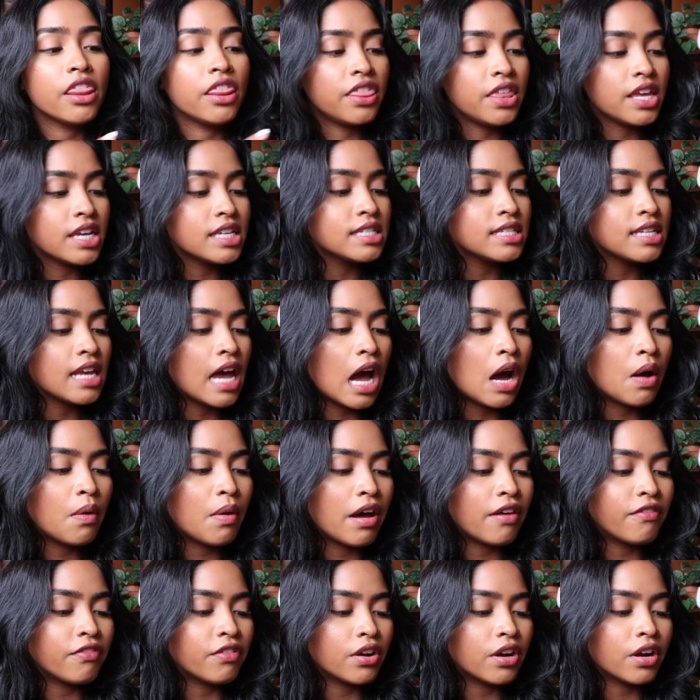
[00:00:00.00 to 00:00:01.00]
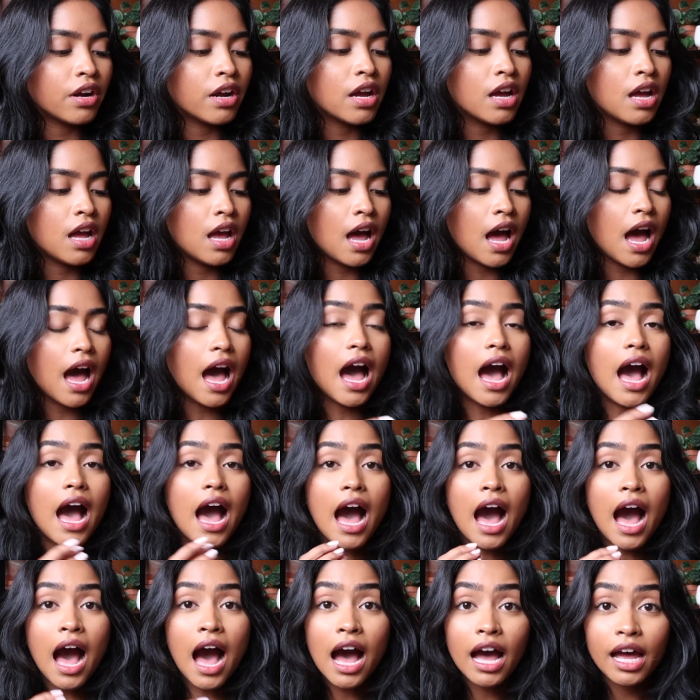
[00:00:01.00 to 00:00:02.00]
This, however,
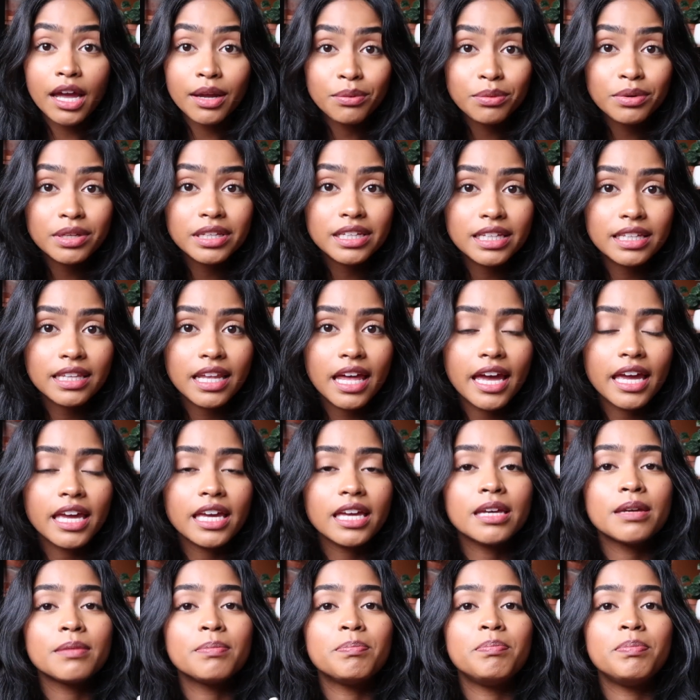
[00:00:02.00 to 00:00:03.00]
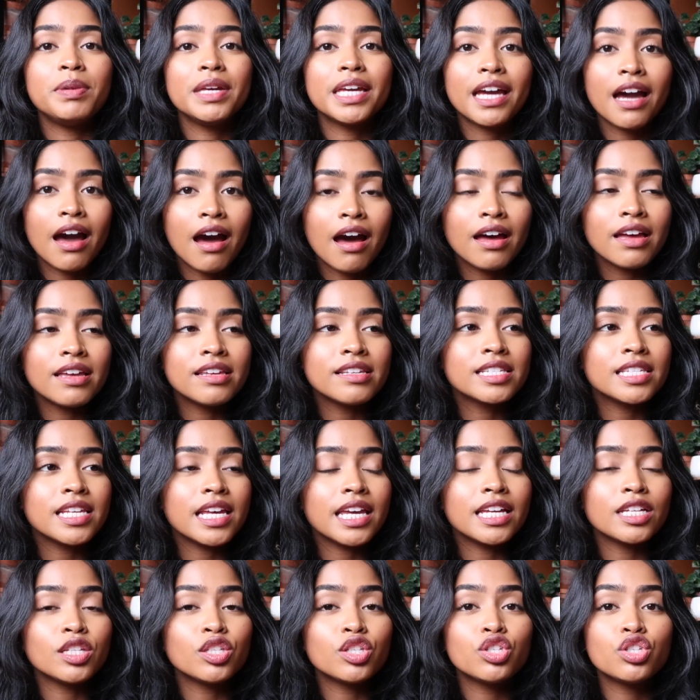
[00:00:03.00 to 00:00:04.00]
I really like because
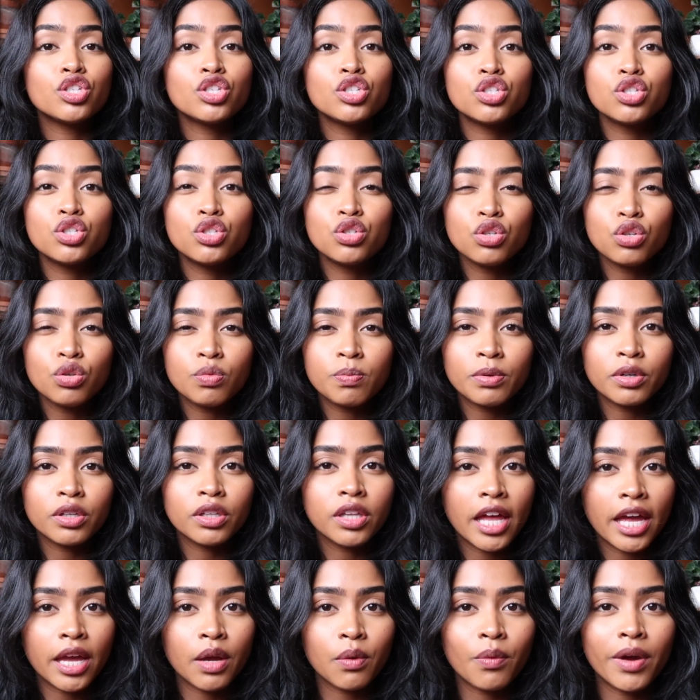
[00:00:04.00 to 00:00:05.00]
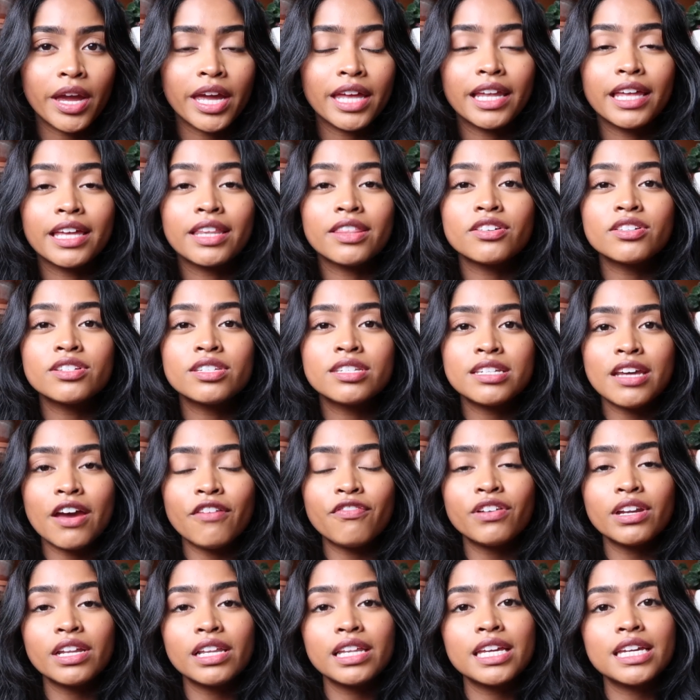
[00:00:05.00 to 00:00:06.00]
it's super lightweight. Like there's
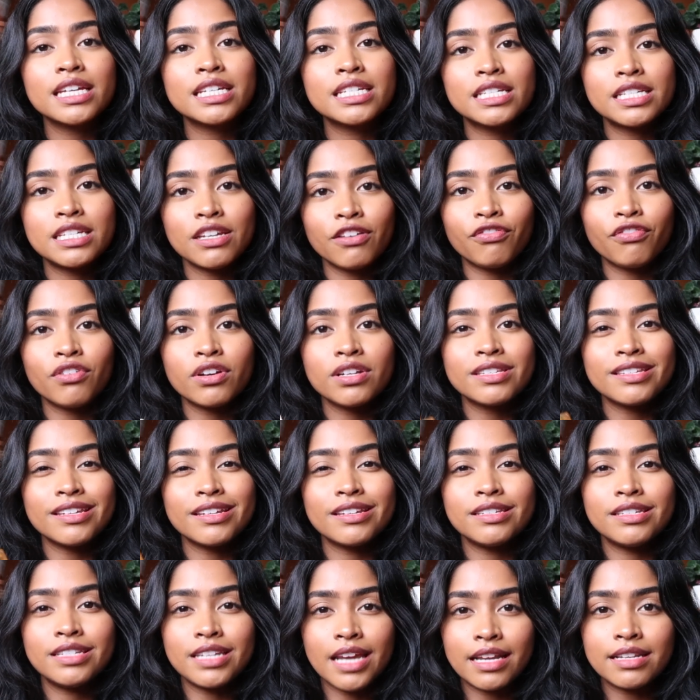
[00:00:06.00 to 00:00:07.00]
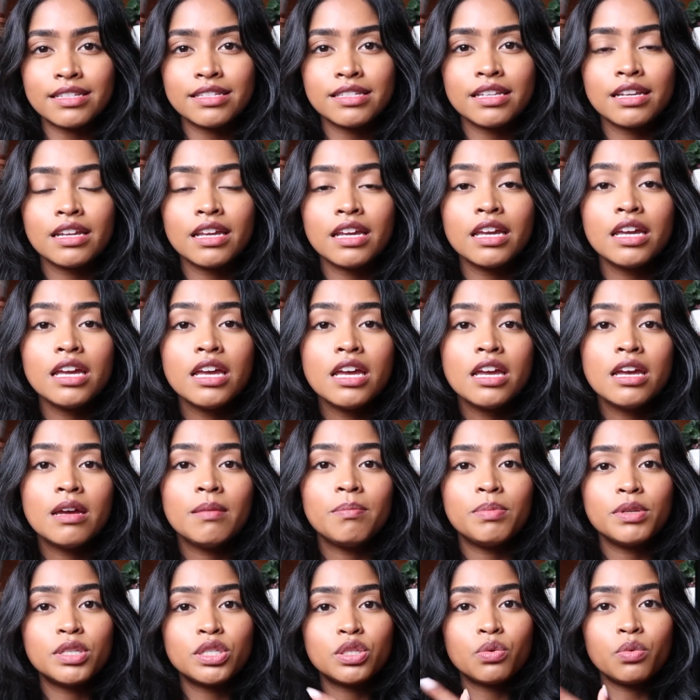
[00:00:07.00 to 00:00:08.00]
definitely a difference in density
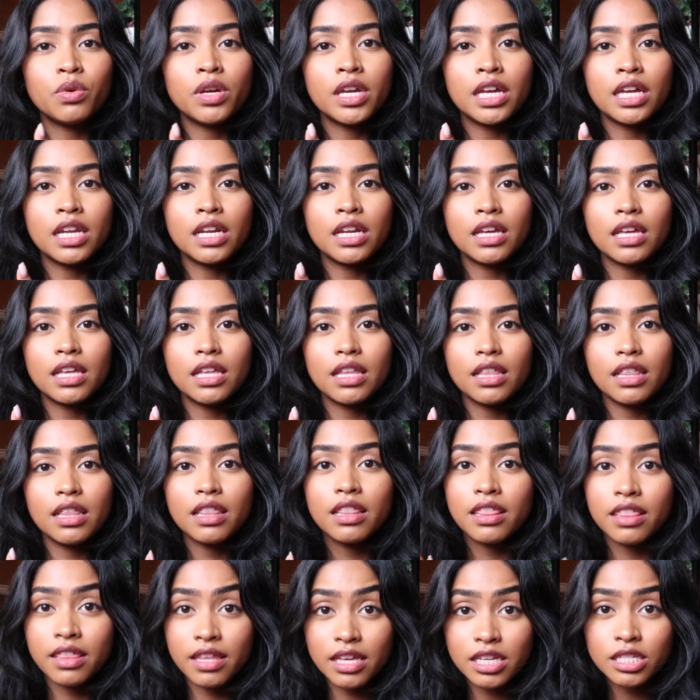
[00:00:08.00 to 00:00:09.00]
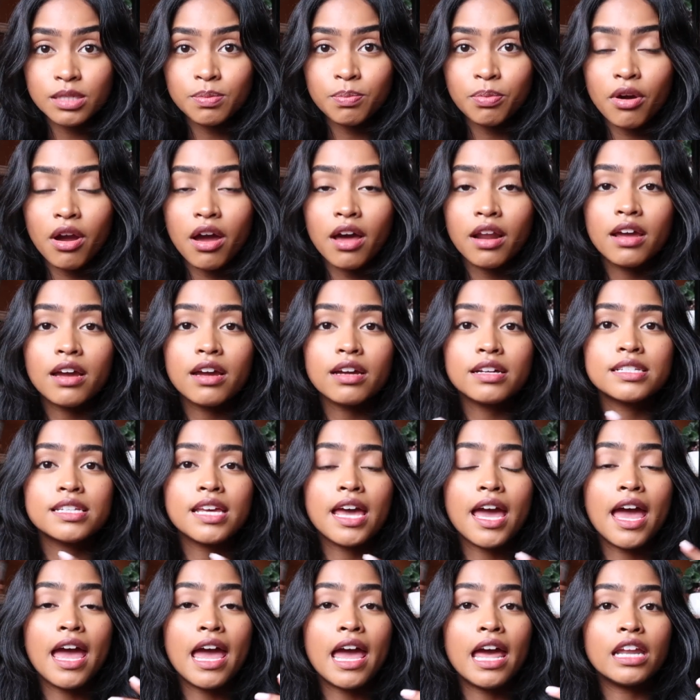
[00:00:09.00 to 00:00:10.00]
between this product
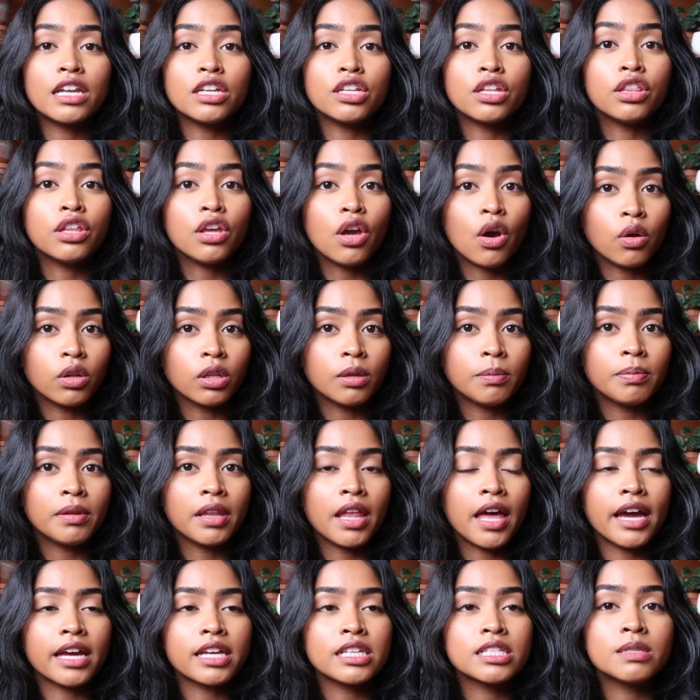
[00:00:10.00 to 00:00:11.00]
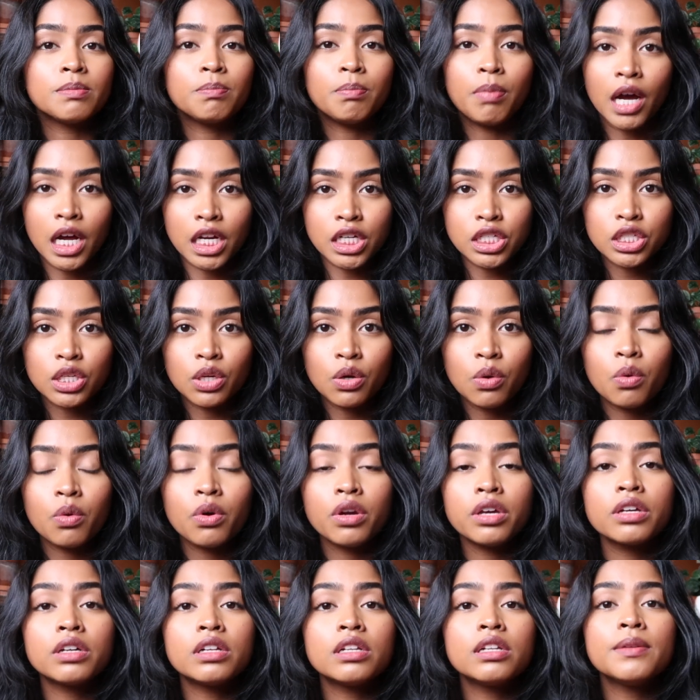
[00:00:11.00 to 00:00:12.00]
and the Olaplex bonding
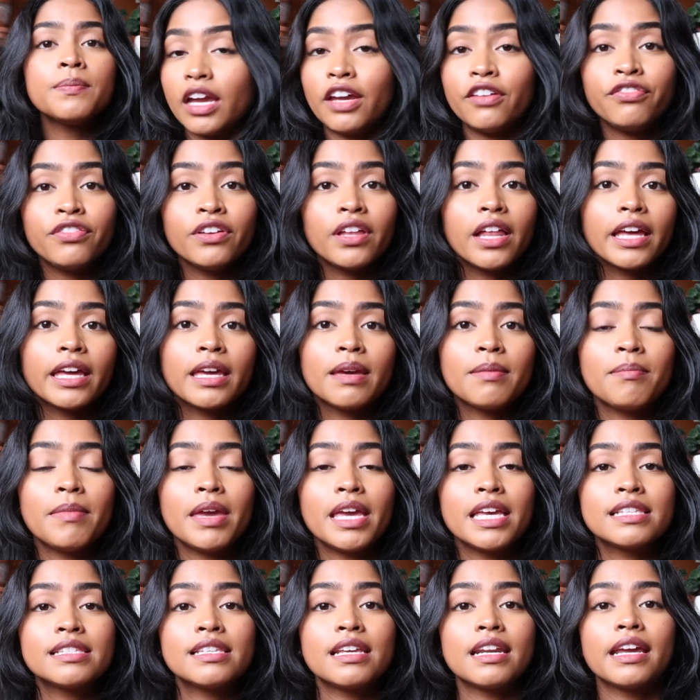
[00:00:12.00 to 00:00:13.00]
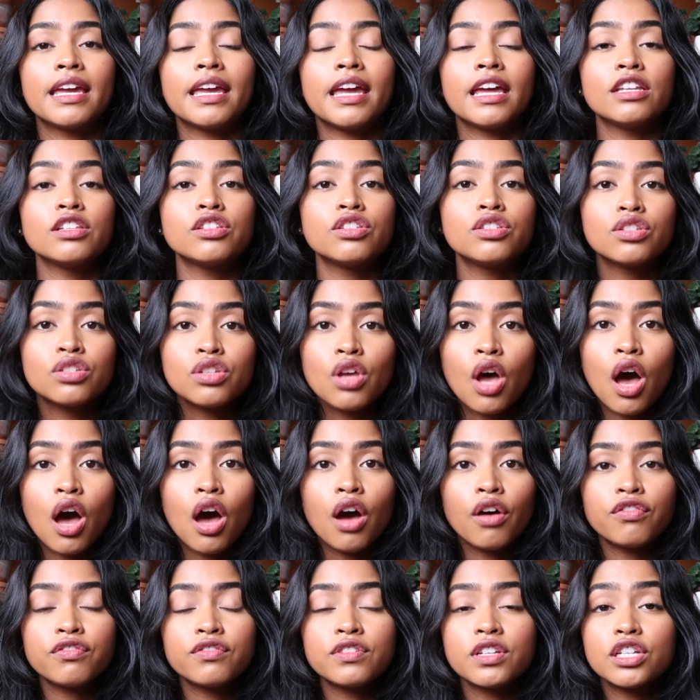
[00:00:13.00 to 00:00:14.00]
oil. I feel like it makes it, again,
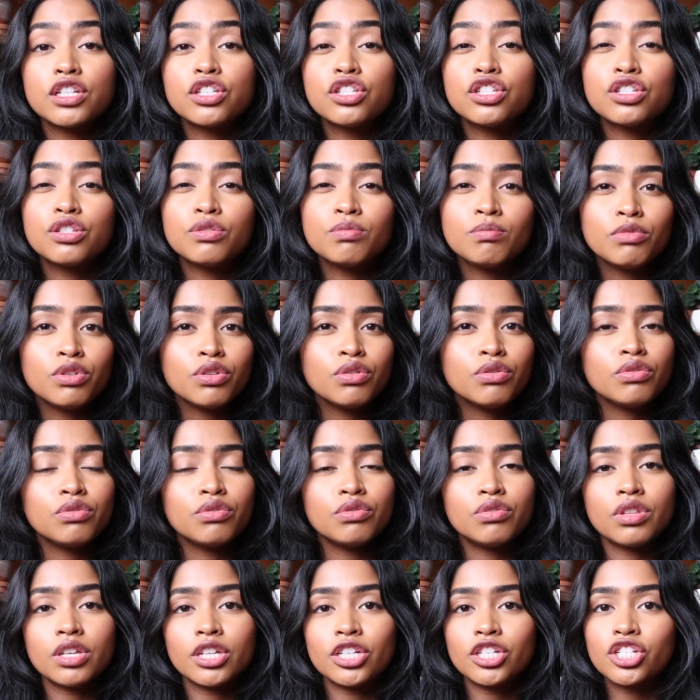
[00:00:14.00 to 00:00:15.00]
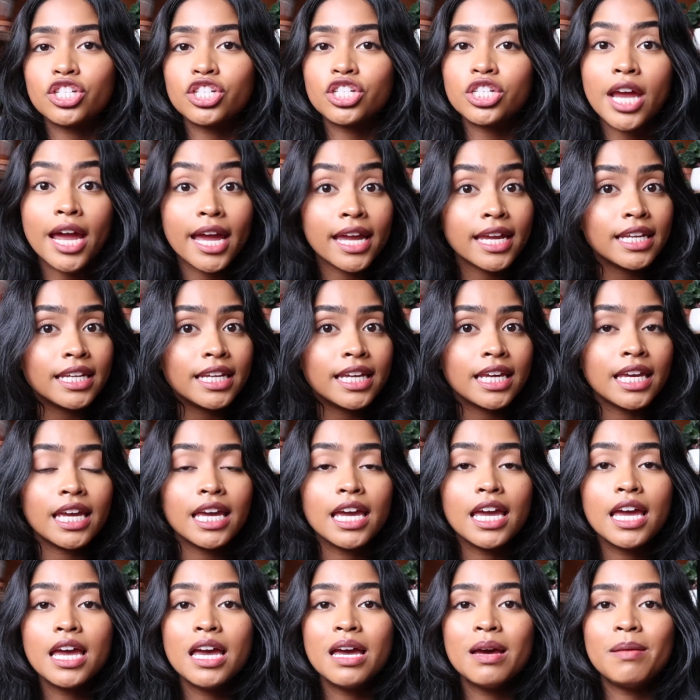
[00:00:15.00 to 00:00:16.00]
soft and smooth and
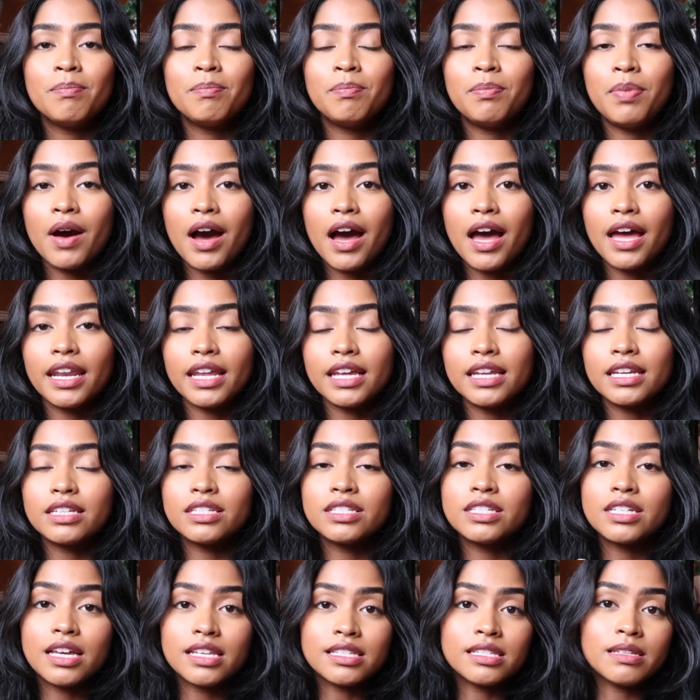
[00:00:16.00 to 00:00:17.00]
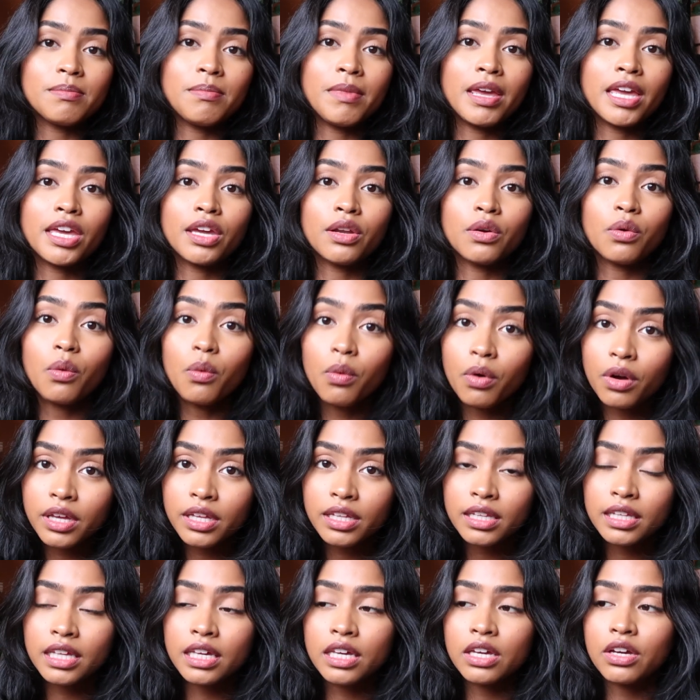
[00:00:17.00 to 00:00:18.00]
shiny, but it doesn't make it
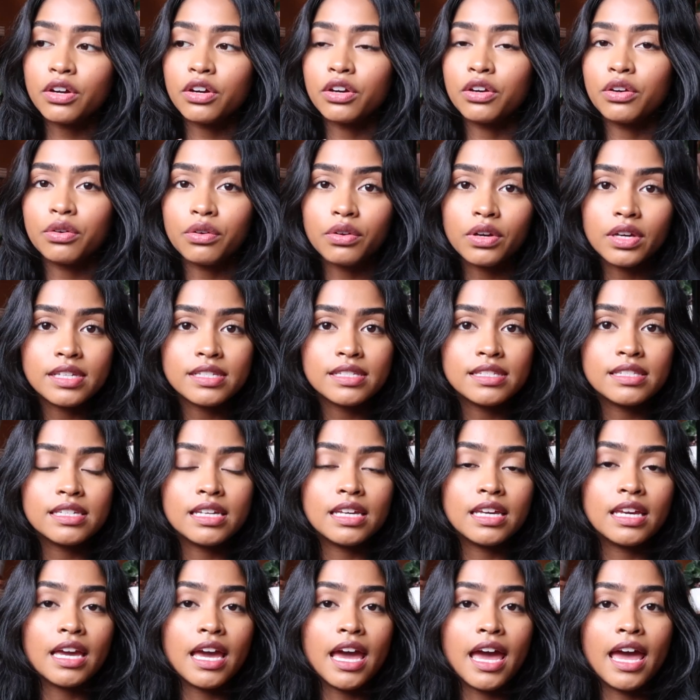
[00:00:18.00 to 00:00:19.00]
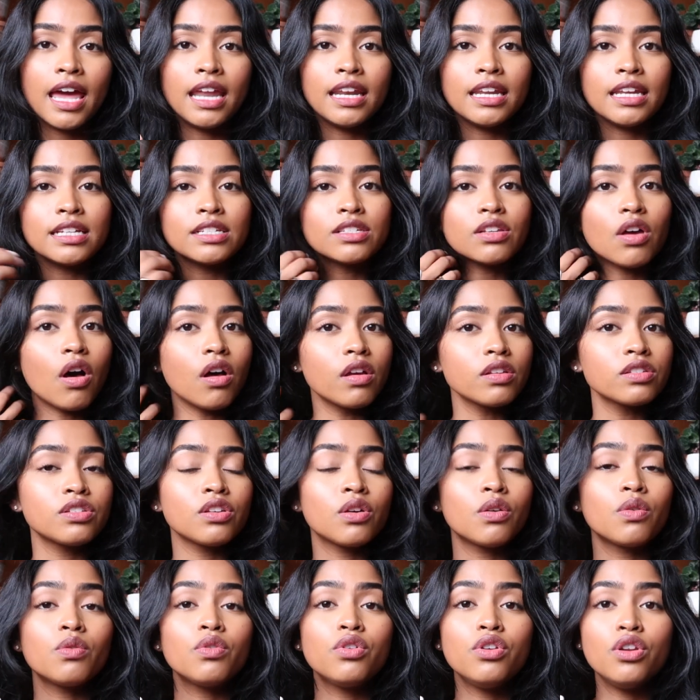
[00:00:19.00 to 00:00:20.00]
oily or greasy, and it's
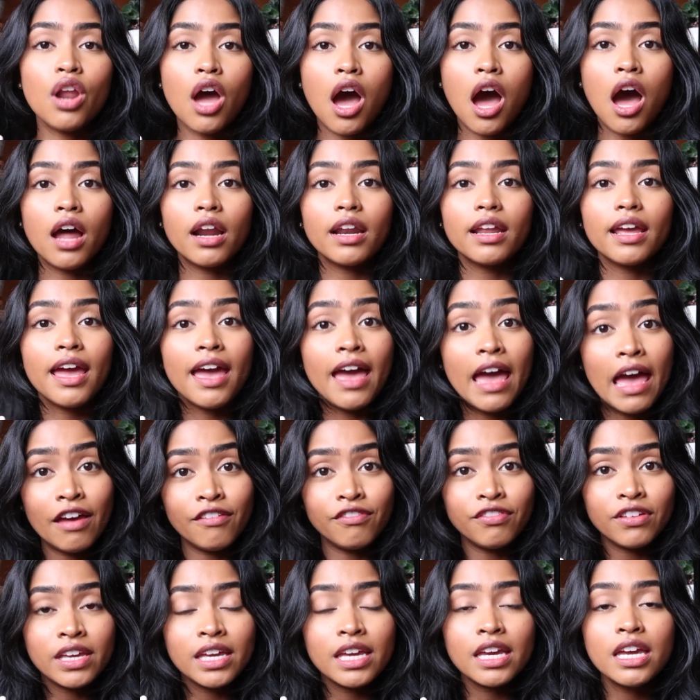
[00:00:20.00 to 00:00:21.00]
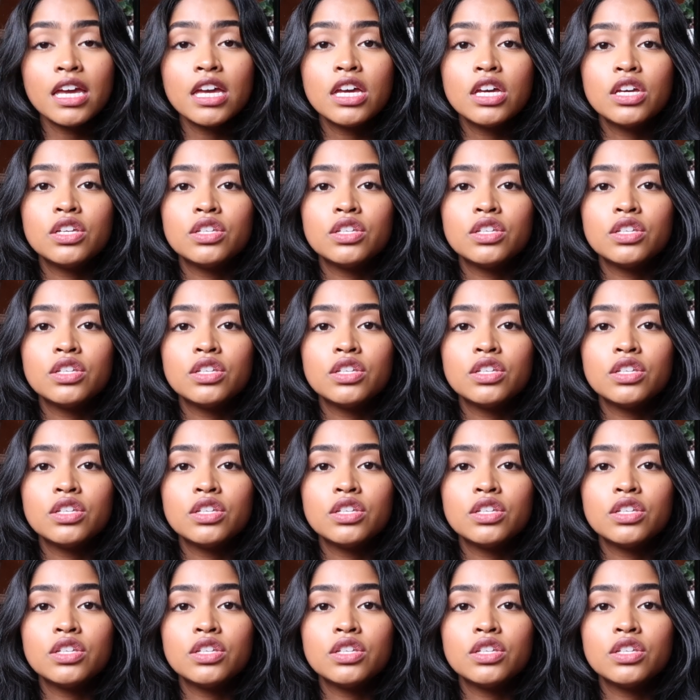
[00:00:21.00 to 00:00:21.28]
also not heavy.